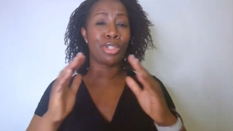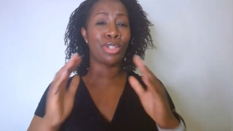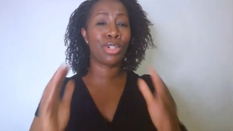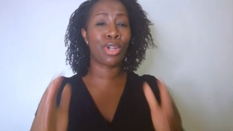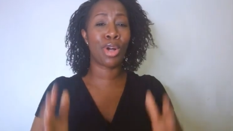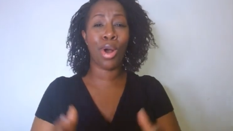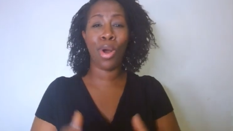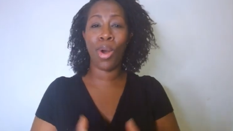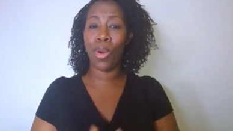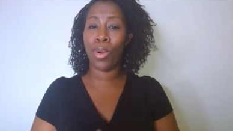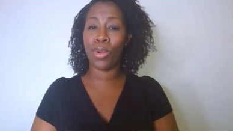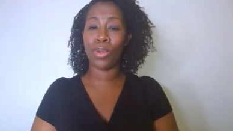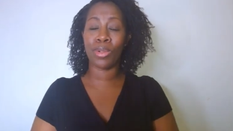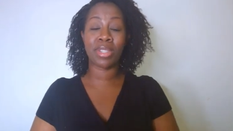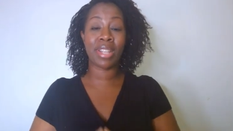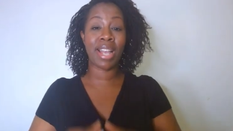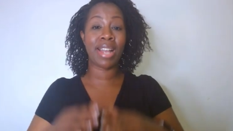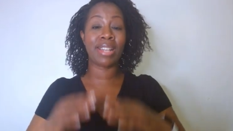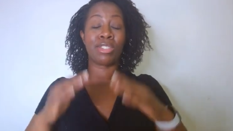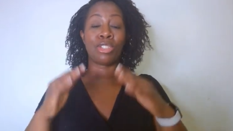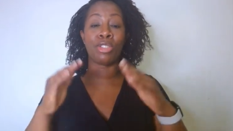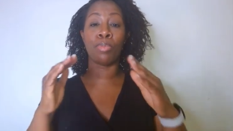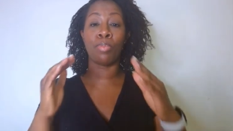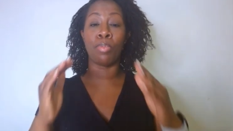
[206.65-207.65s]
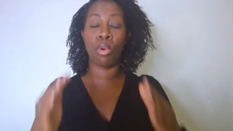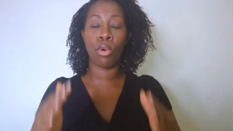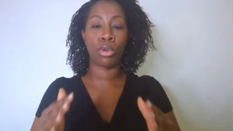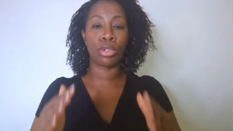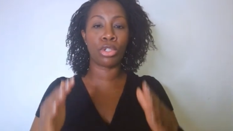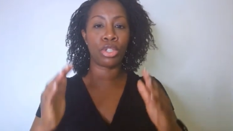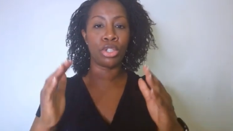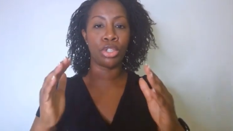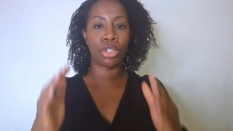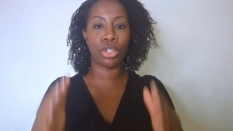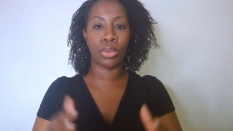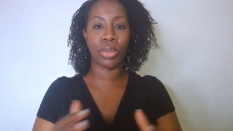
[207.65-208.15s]
goals, and
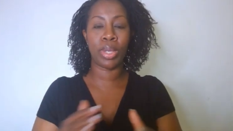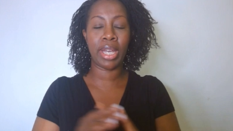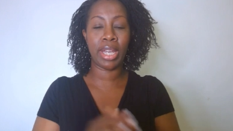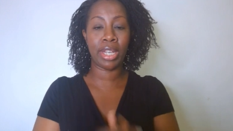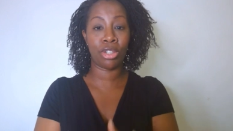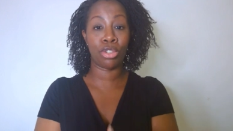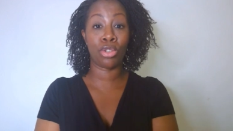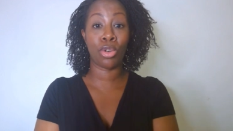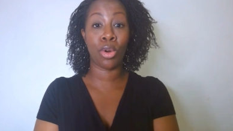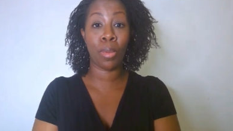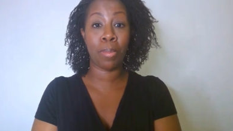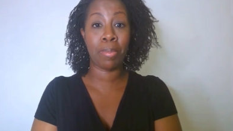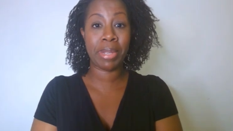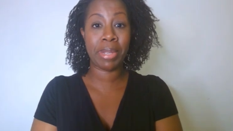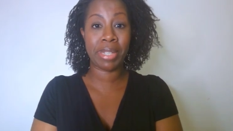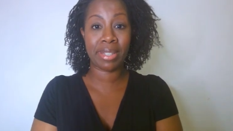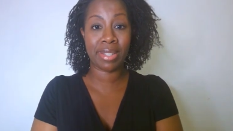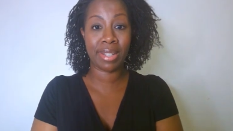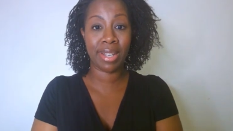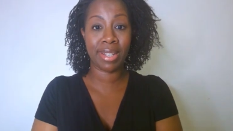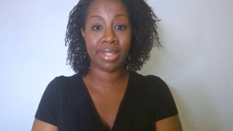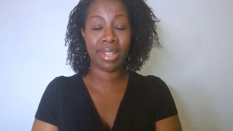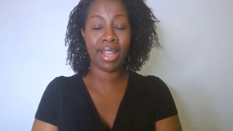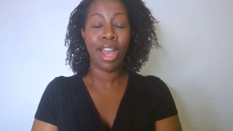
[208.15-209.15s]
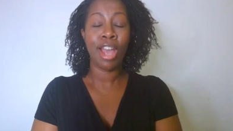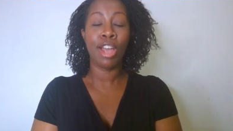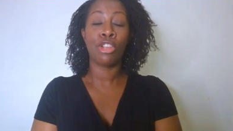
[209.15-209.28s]
supporting you in your business.